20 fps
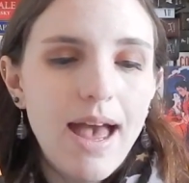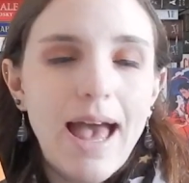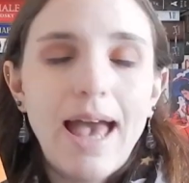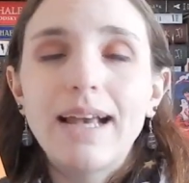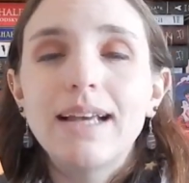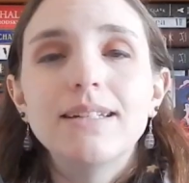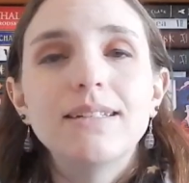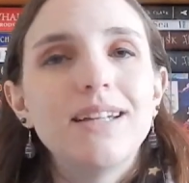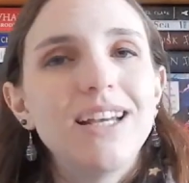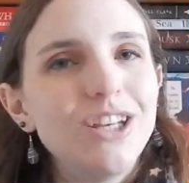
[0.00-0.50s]

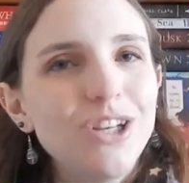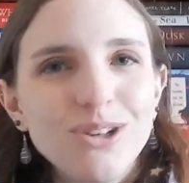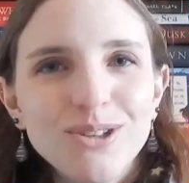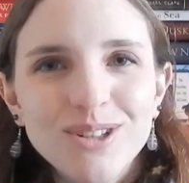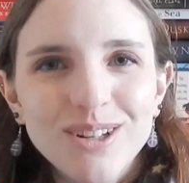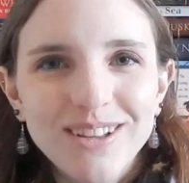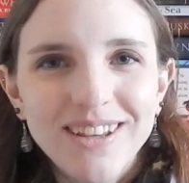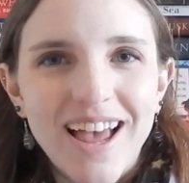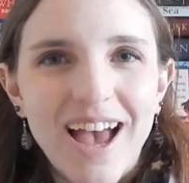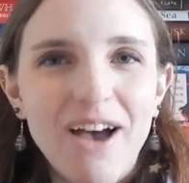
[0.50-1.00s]
I continue
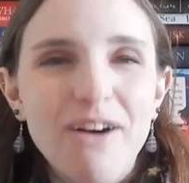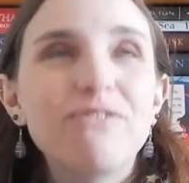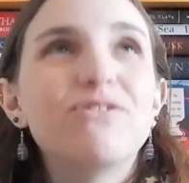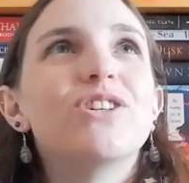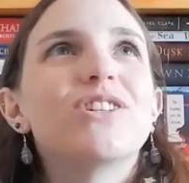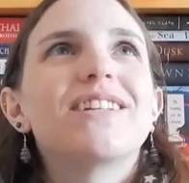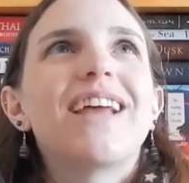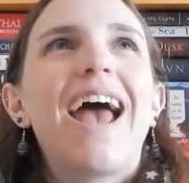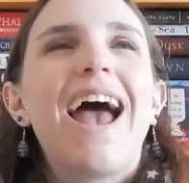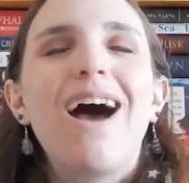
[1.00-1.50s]
to love
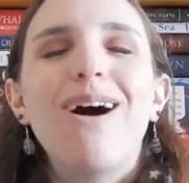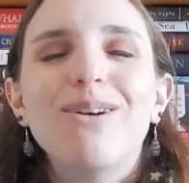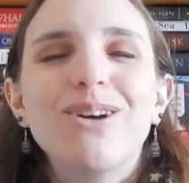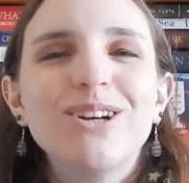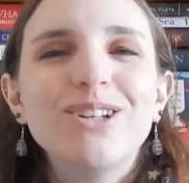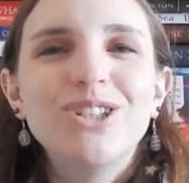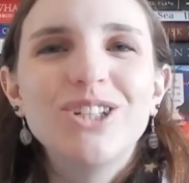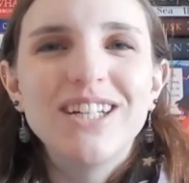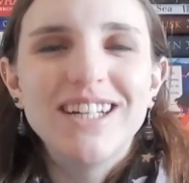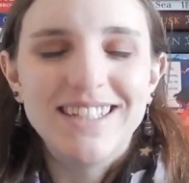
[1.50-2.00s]
just how
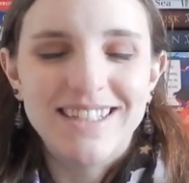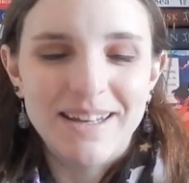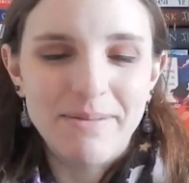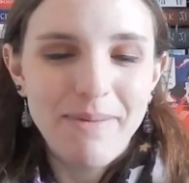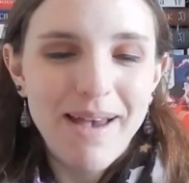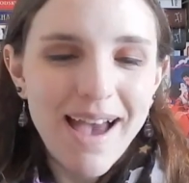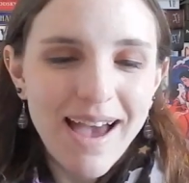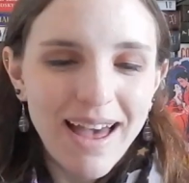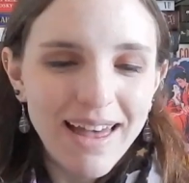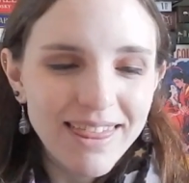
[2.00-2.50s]
good she is at
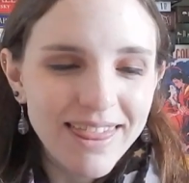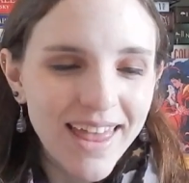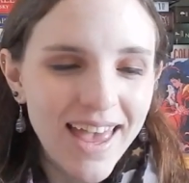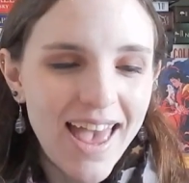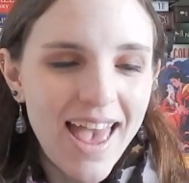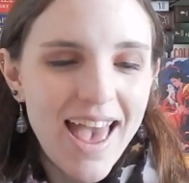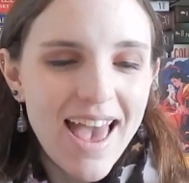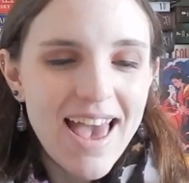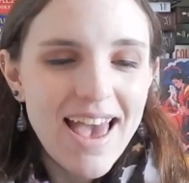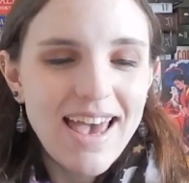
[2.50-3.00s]
math
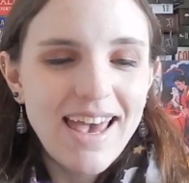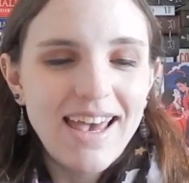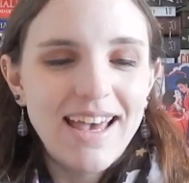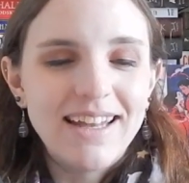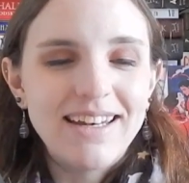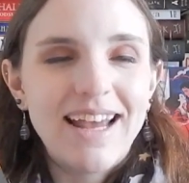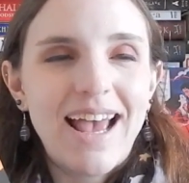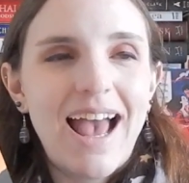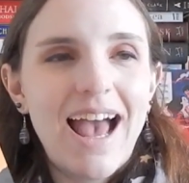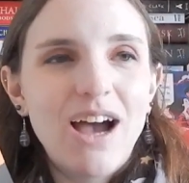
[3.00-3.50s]

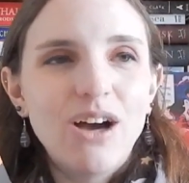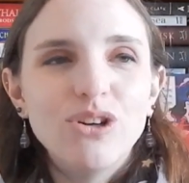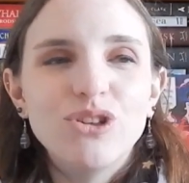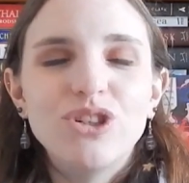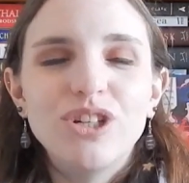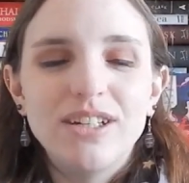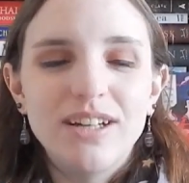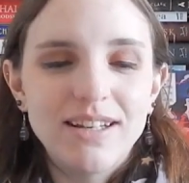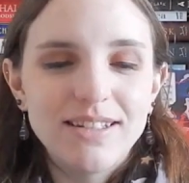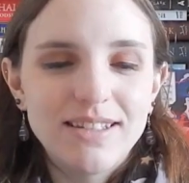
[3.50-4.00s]
and how
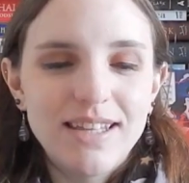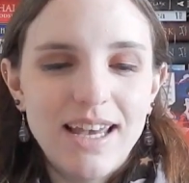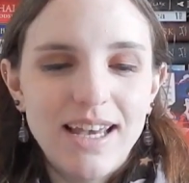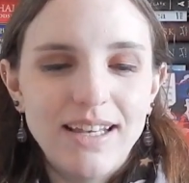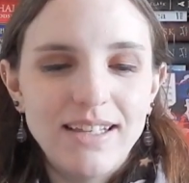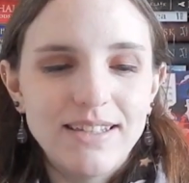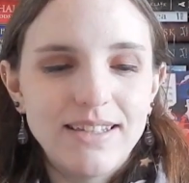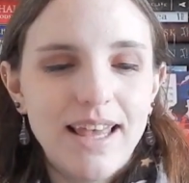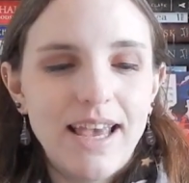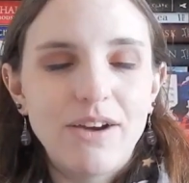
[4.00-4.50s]
she does
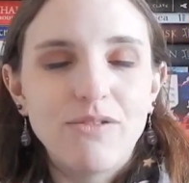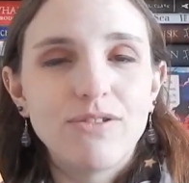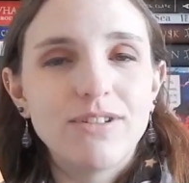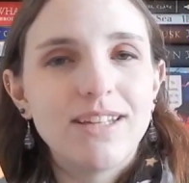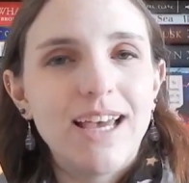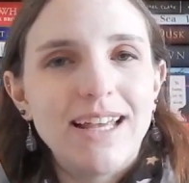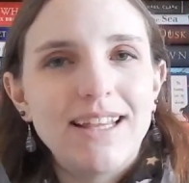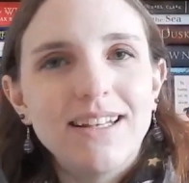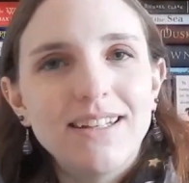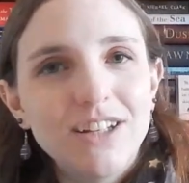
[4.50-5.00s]
things like
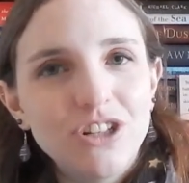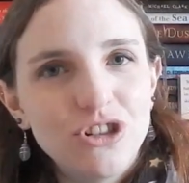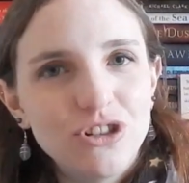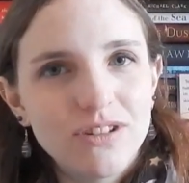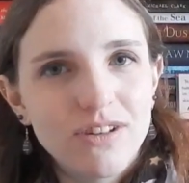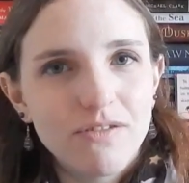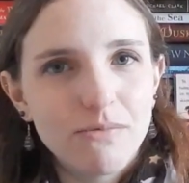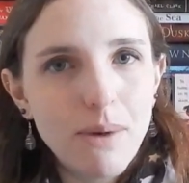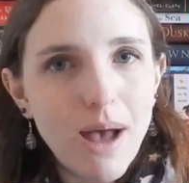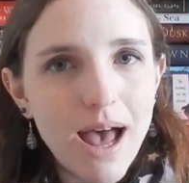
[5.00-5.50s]
recite the
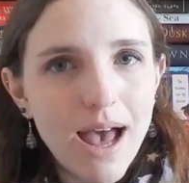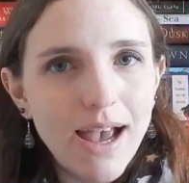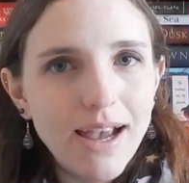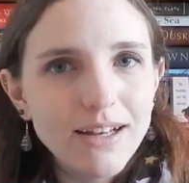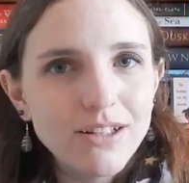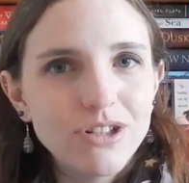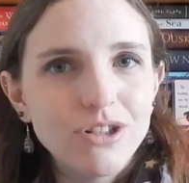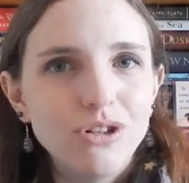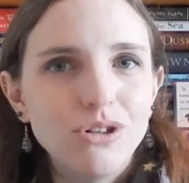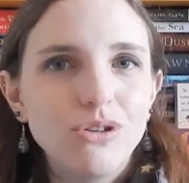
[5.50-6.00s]
digits of
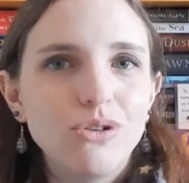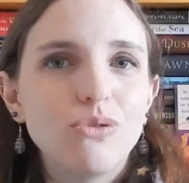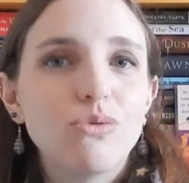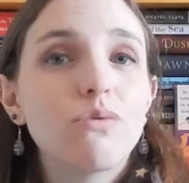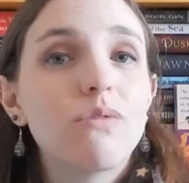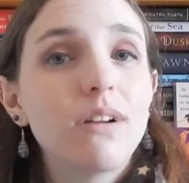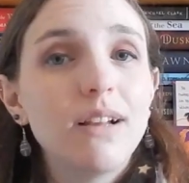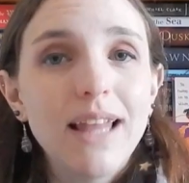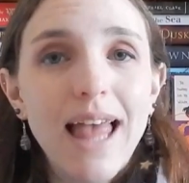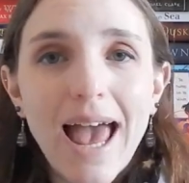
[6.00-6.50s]
pi to
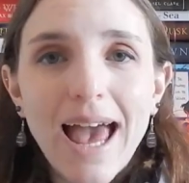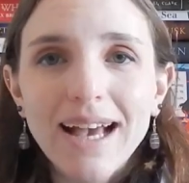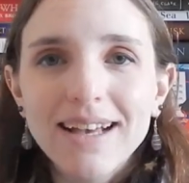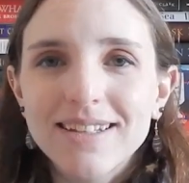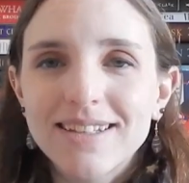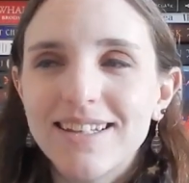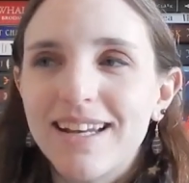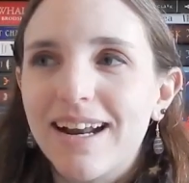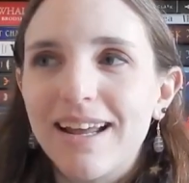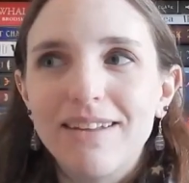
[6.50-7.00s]

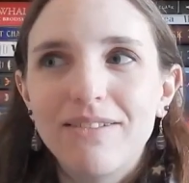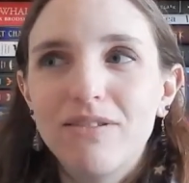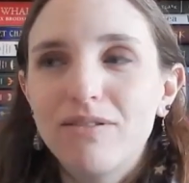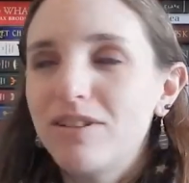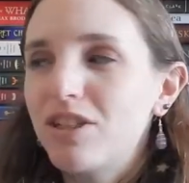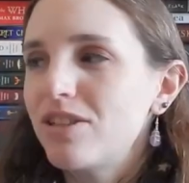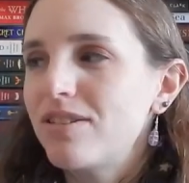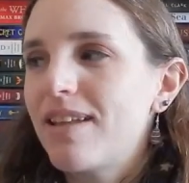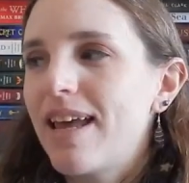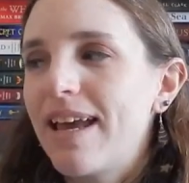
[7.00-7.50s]
relax, and I
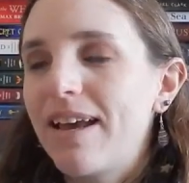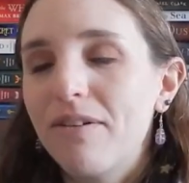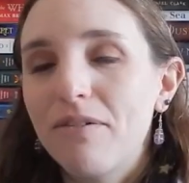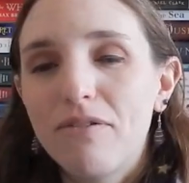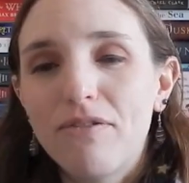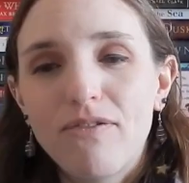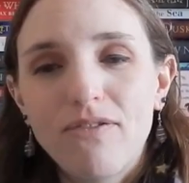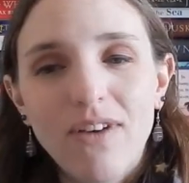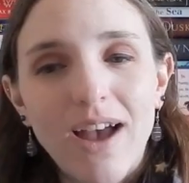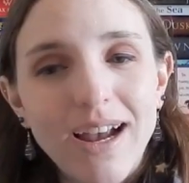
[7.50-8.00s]
just, like,
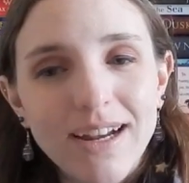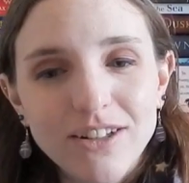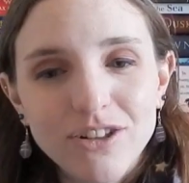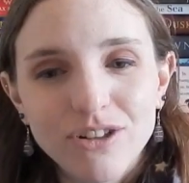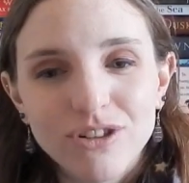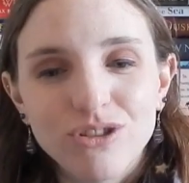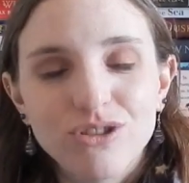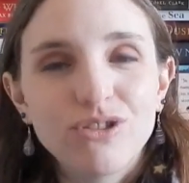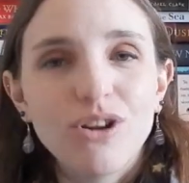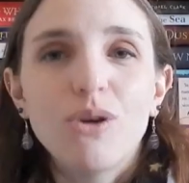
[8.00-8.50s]
find
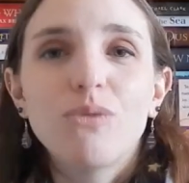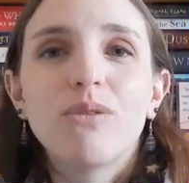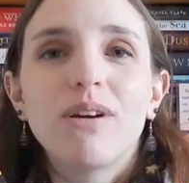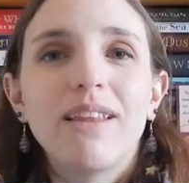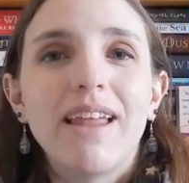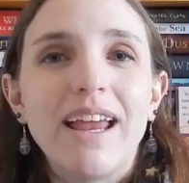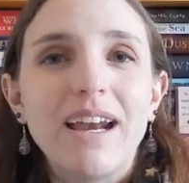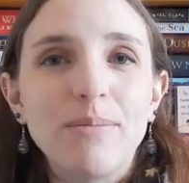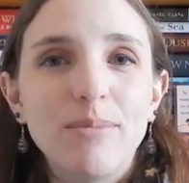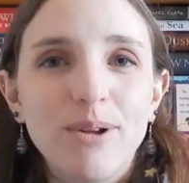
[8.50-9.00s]
her so
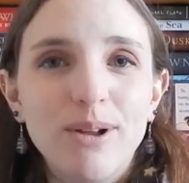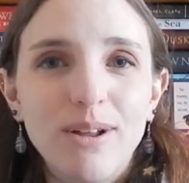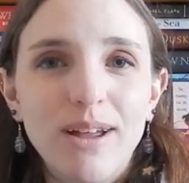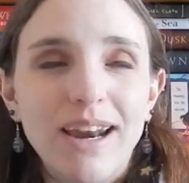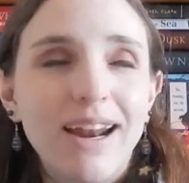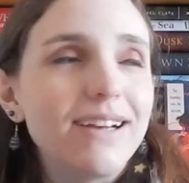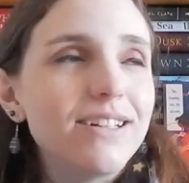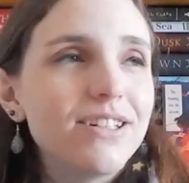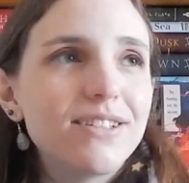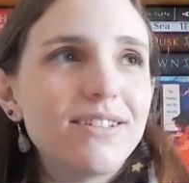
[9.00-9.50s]
relatable,
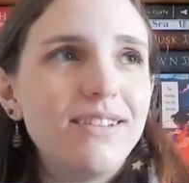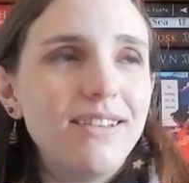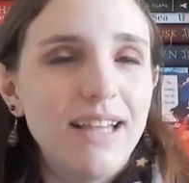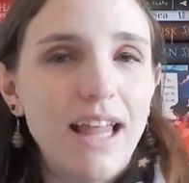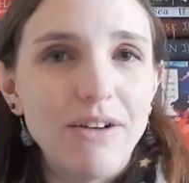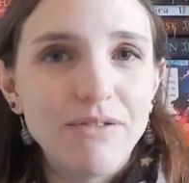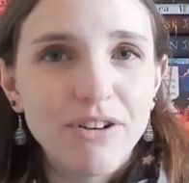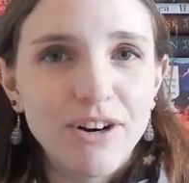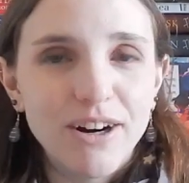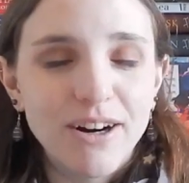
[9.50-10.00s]
and I just
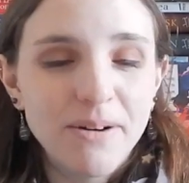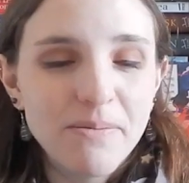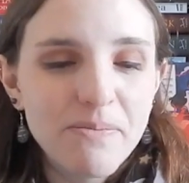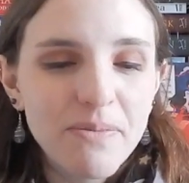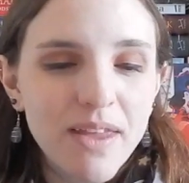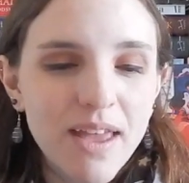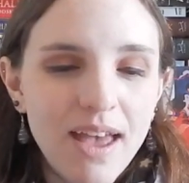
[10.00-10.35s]
love her.